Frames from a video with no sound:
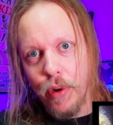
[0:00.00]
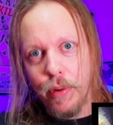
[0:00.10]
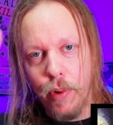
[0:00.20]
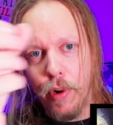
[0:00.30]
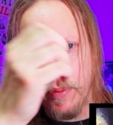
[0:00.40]
on
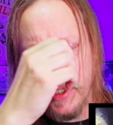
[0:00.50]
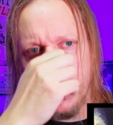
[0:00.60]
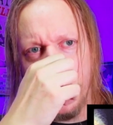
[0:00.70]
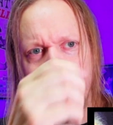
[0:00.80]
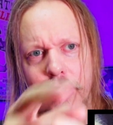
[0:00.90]
a wrong place.
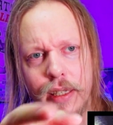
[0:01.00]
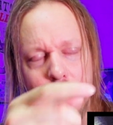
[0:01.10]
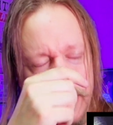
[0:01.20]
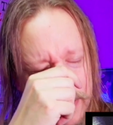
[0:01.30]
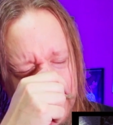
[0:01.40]
I think,
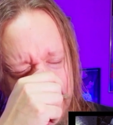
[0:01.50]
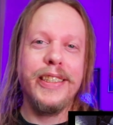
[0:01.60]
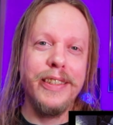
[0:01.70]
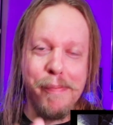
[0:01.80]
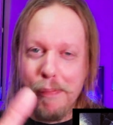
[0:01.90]
well,
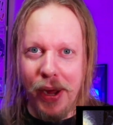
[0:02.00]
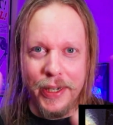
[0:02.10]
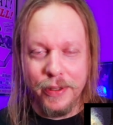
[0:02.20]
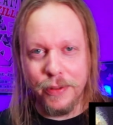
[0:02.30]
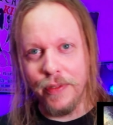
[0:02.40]
this isn't
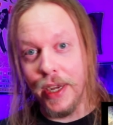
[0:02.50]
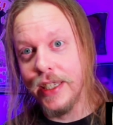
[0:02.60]
button trivia.